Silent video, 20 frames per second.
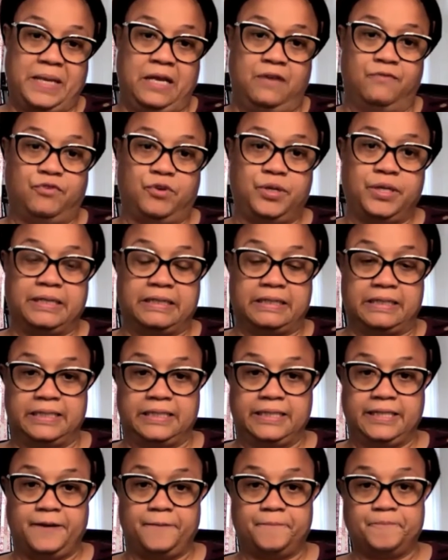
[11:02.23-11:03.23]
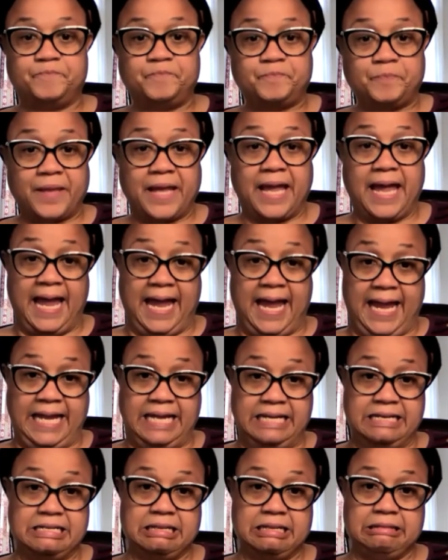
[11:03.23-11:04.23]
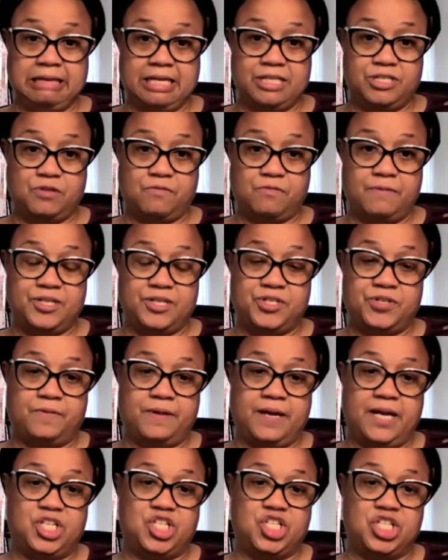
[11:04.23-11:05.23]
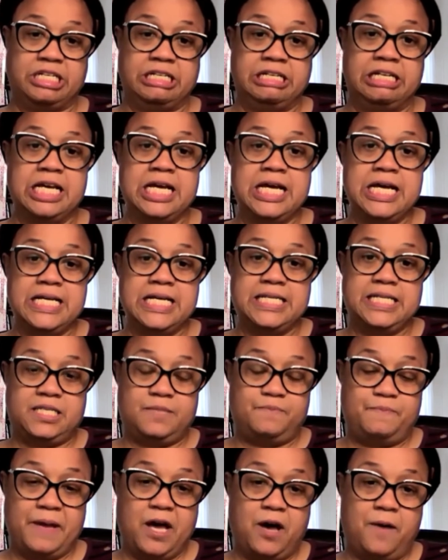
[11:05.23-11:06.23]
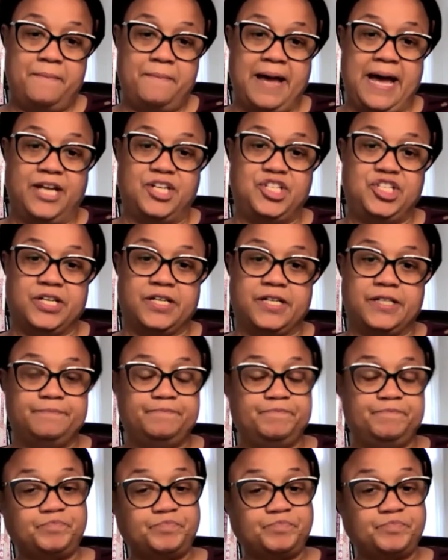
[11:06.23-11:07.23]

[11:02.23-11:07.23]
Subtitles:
from evil and good, aid, lesser restoration, dispel magic,